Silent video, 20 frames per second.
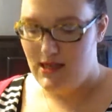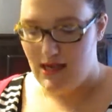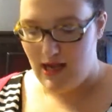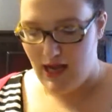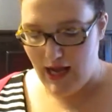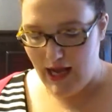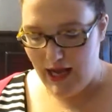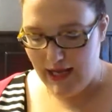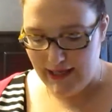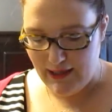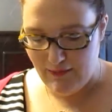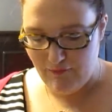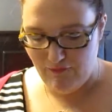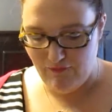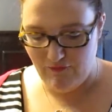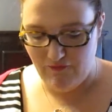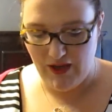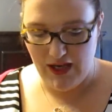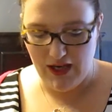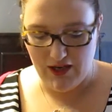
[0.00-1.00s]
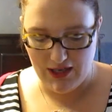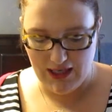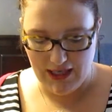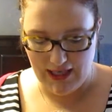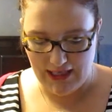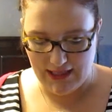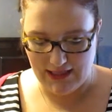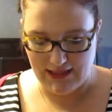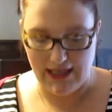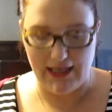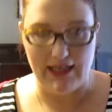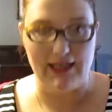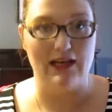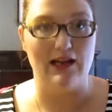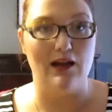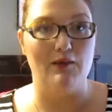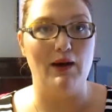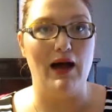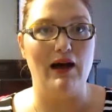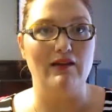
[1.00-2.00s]
I am very excited
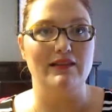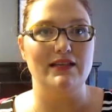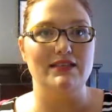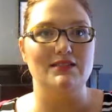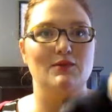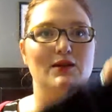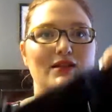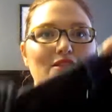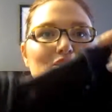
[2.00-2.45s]
about this one.